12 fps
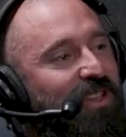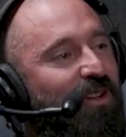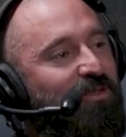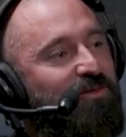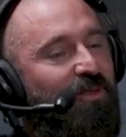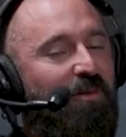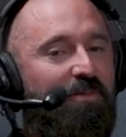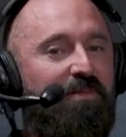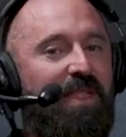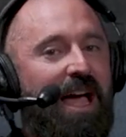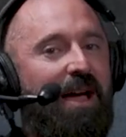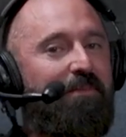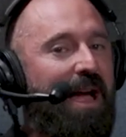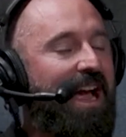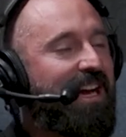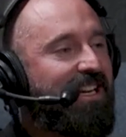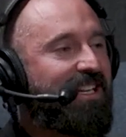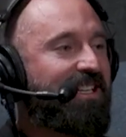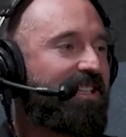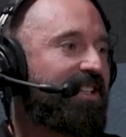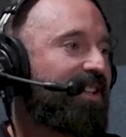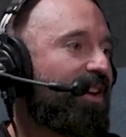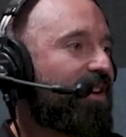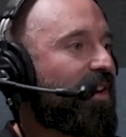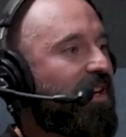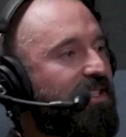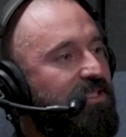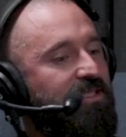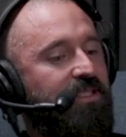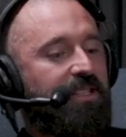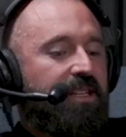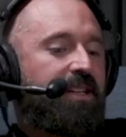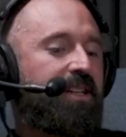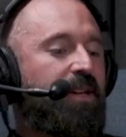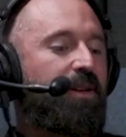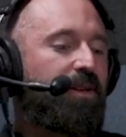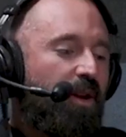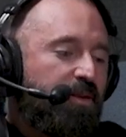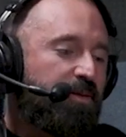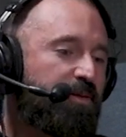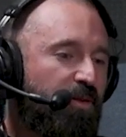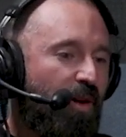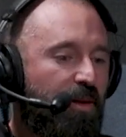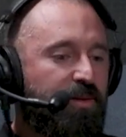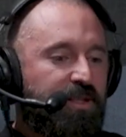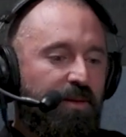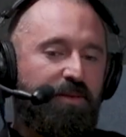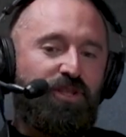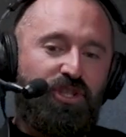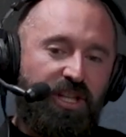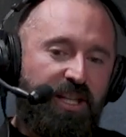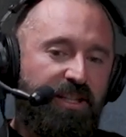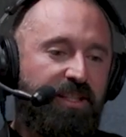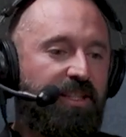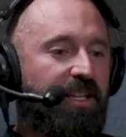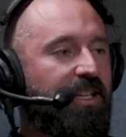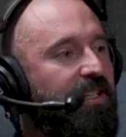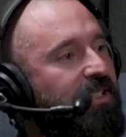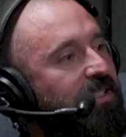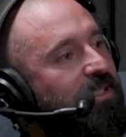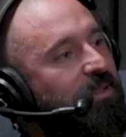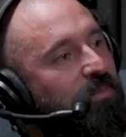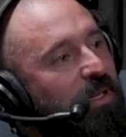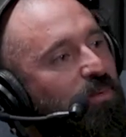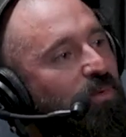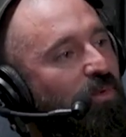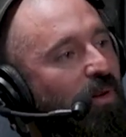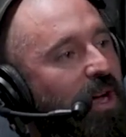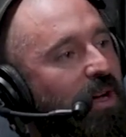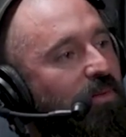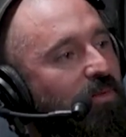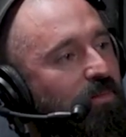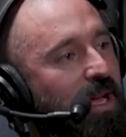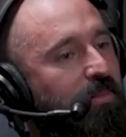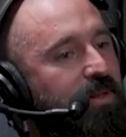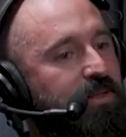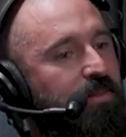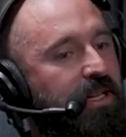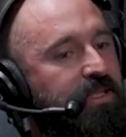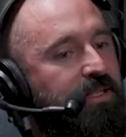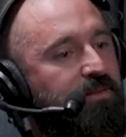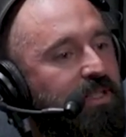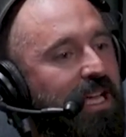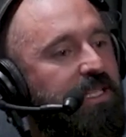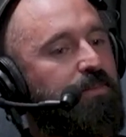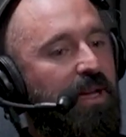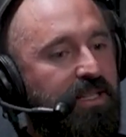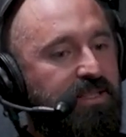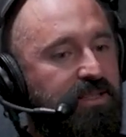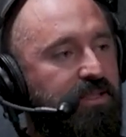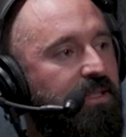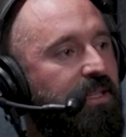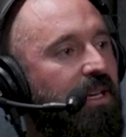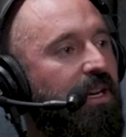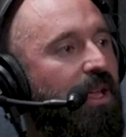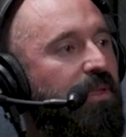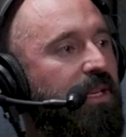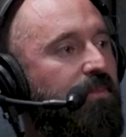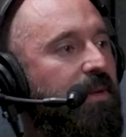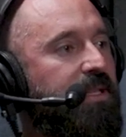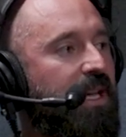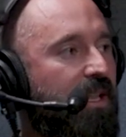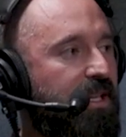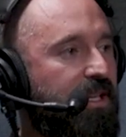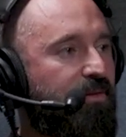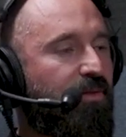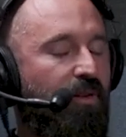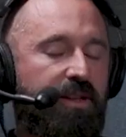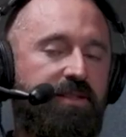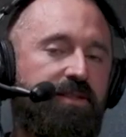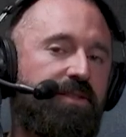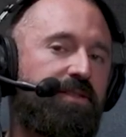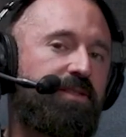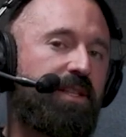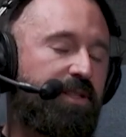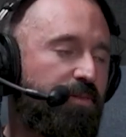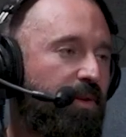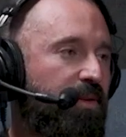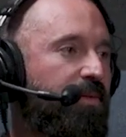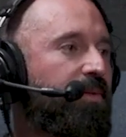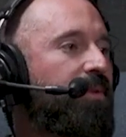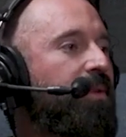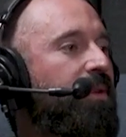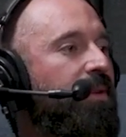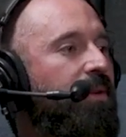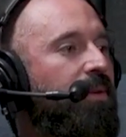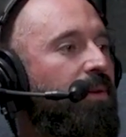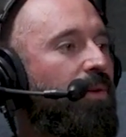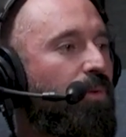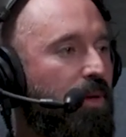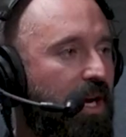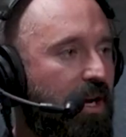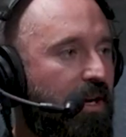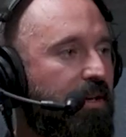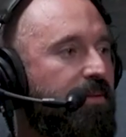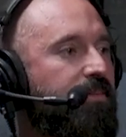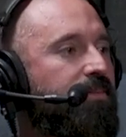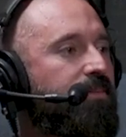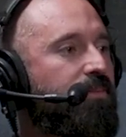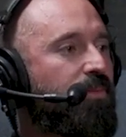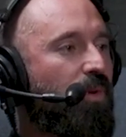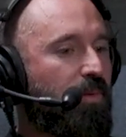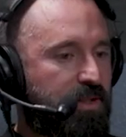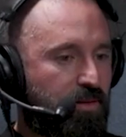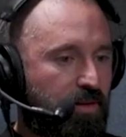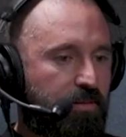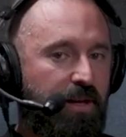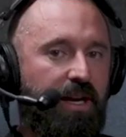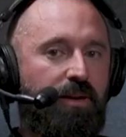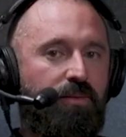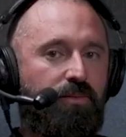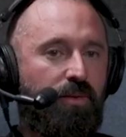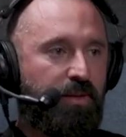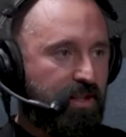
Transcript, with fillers: ourselves from that pack. Yeah. You know, I just don't subscribe to some of the shit that people mm. throw out from that perspective in that space. And I think mentality for us just sits with who we are, yeah, what we talk about, what